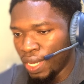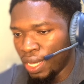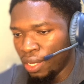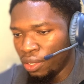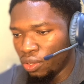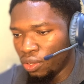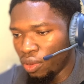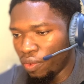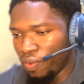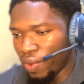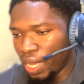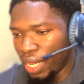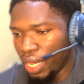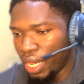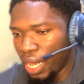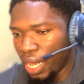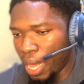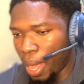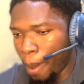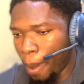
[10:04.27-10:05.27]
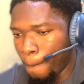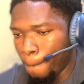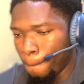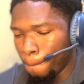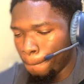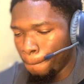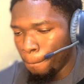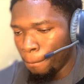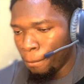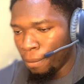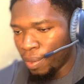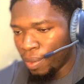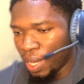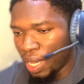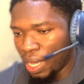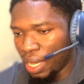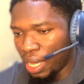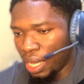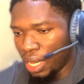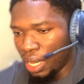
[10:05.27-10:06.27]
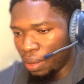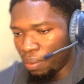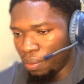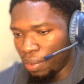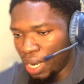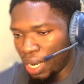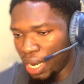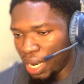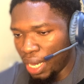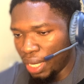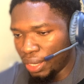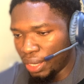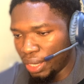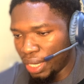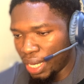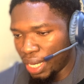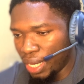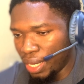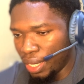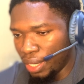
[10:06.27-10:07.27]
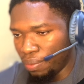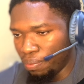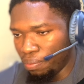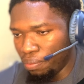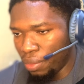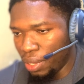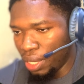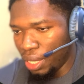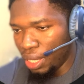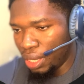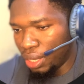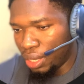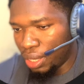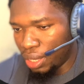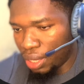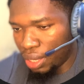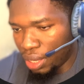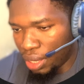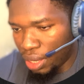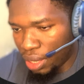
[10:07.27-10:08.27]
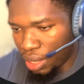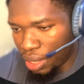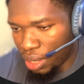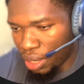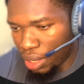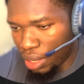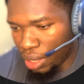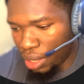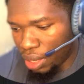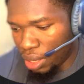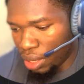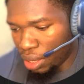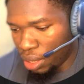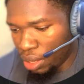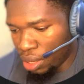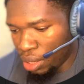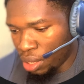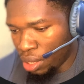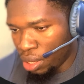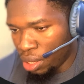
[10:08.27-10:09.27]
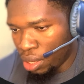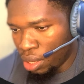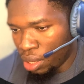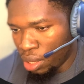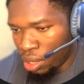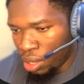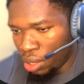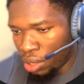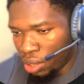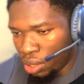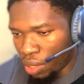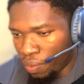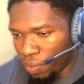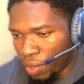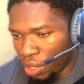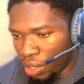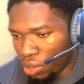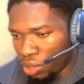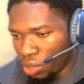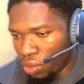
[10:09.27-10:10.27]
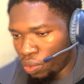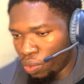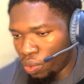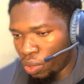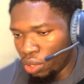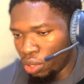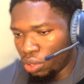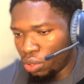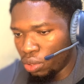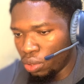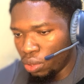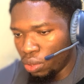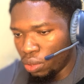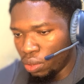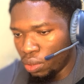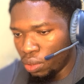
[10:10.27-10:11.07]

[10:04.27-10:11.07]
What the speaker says: So over here, let's admit something. So we want to